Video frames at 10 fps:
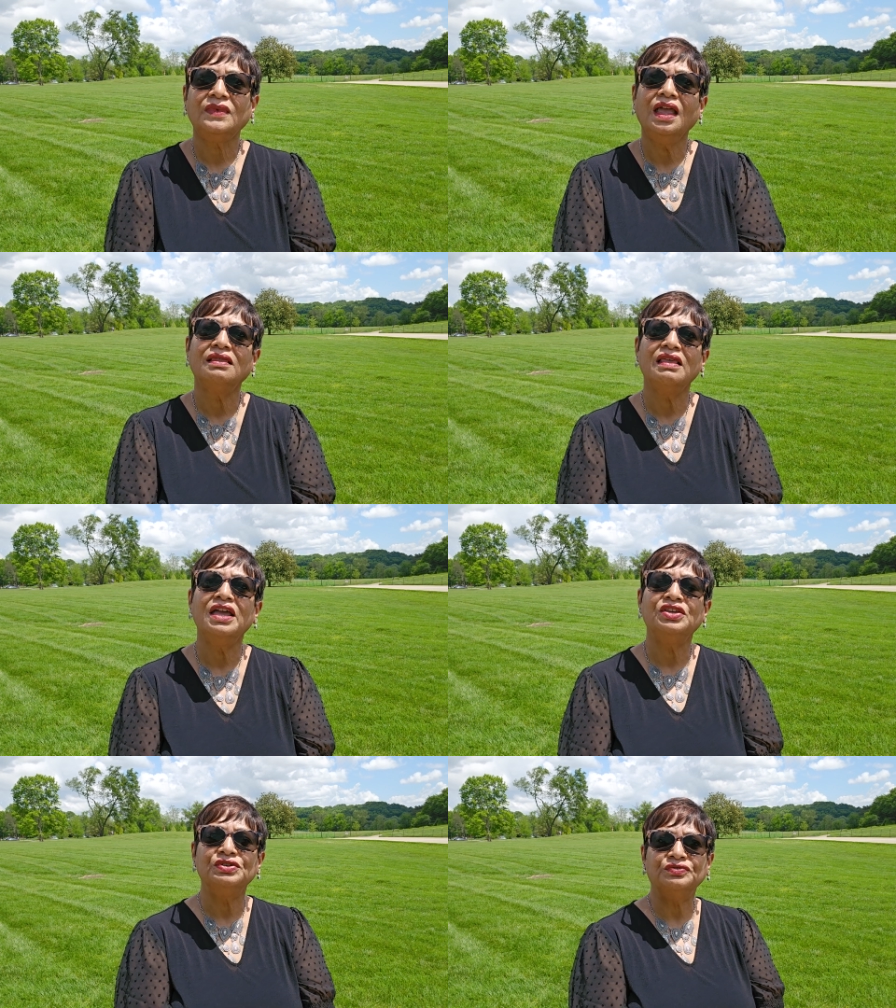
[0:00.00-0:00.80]
I
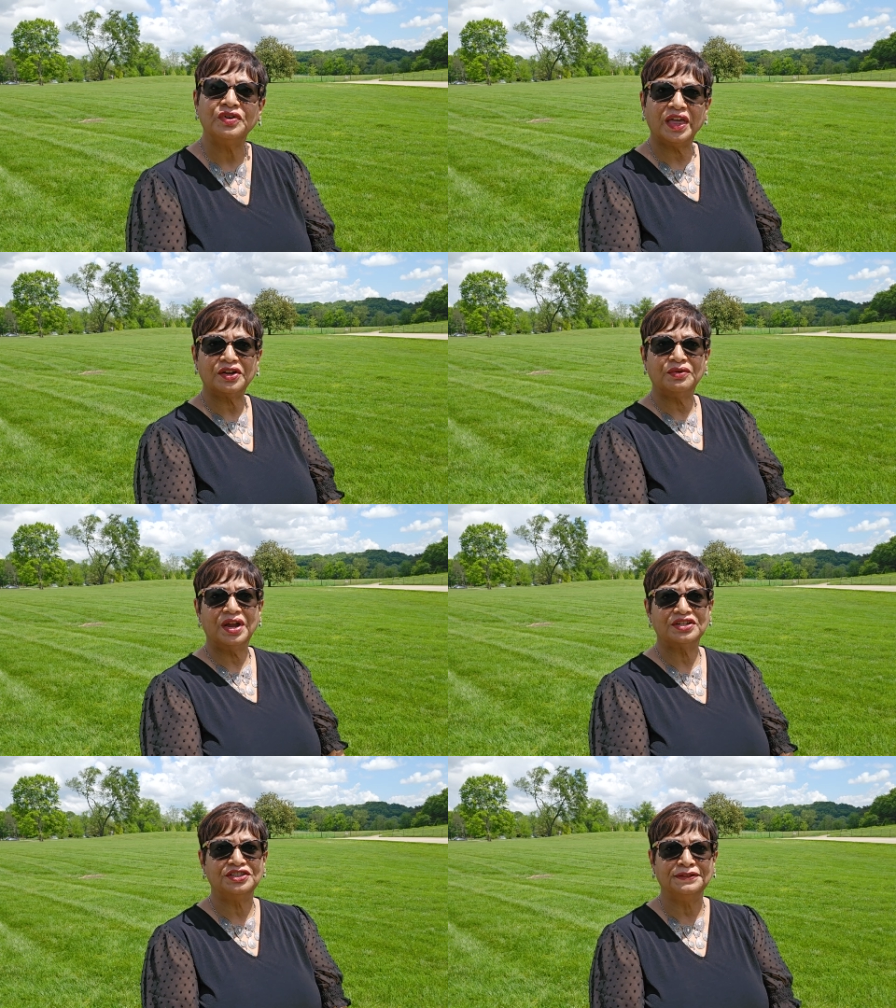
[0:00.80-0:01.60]
thank you for that
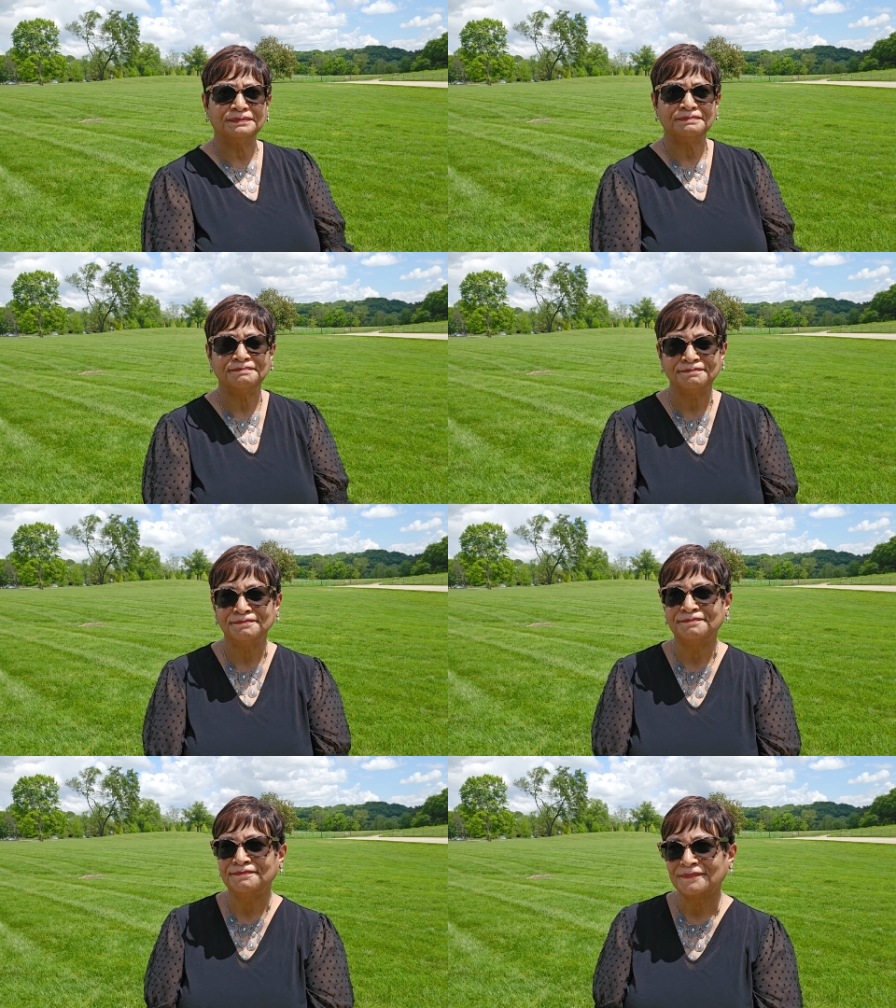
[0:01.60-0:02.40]
correction.
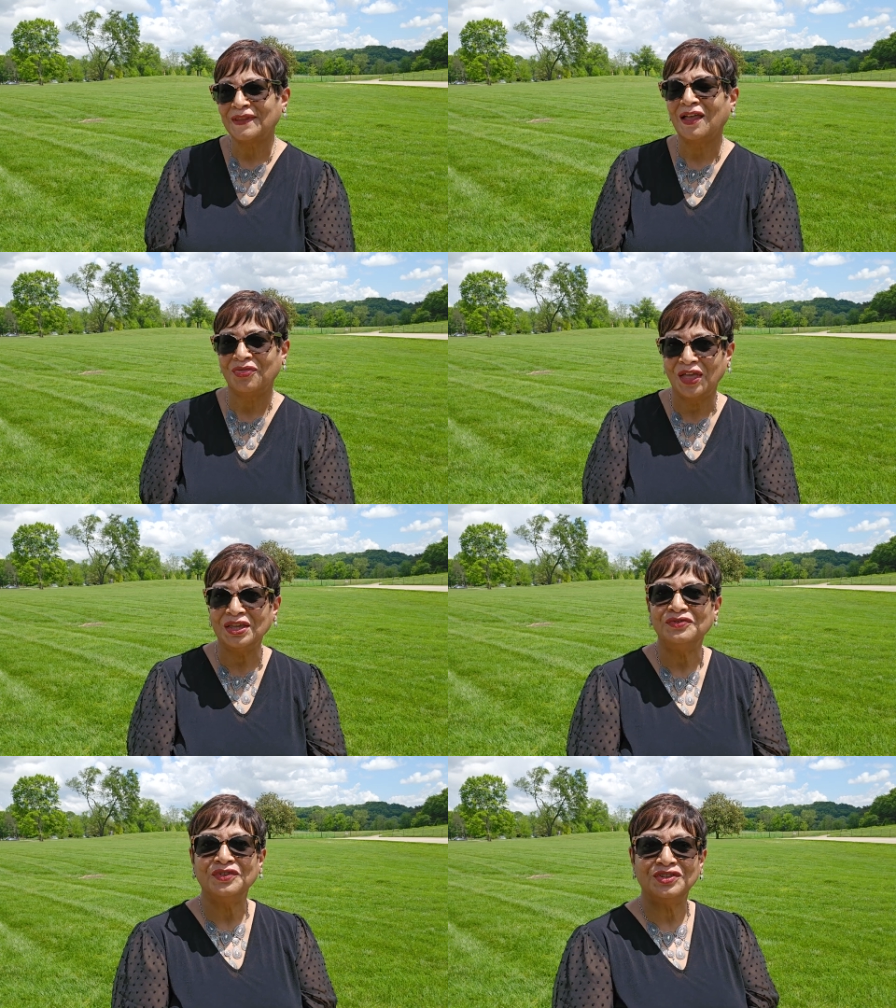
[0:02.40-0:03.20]
I thank
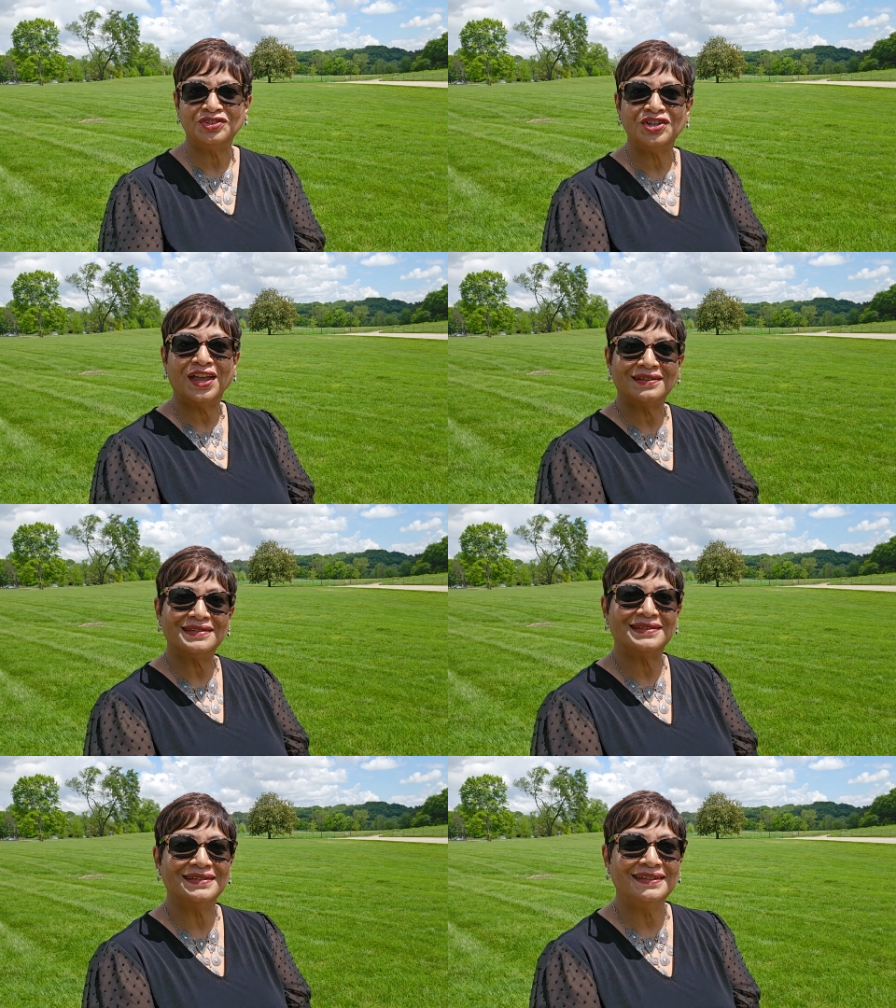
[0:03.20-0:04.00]
you for the
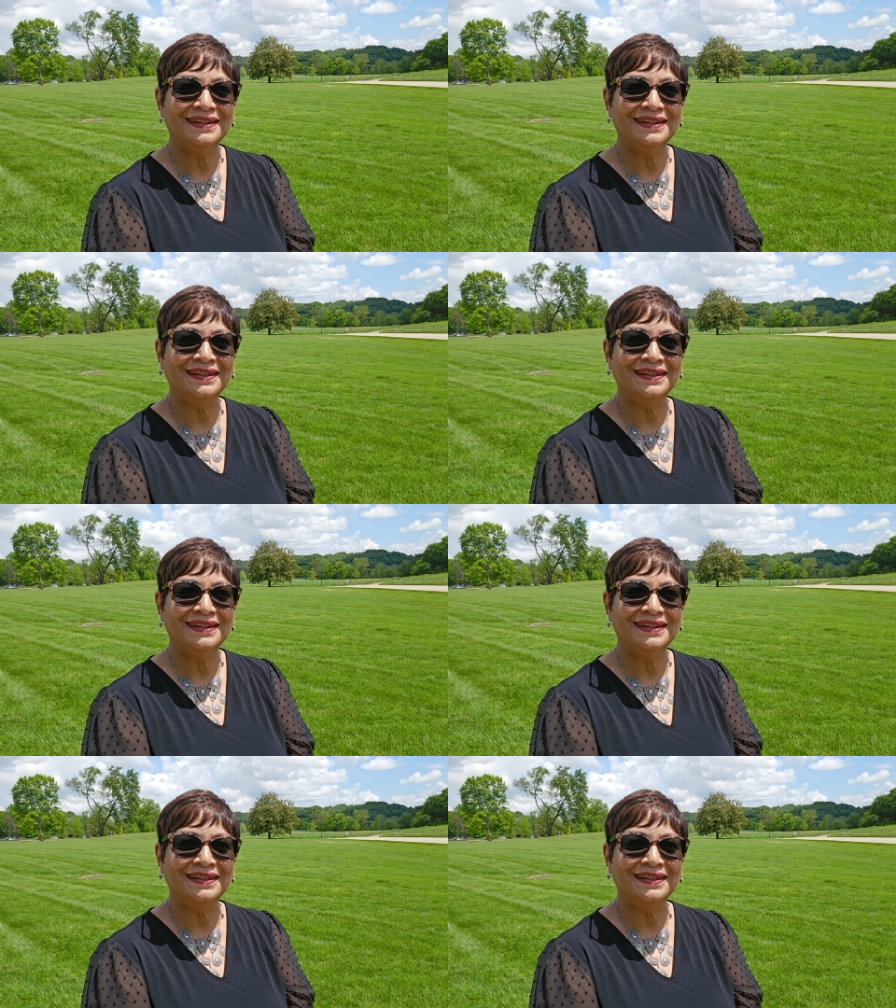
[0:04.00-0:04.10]
checks.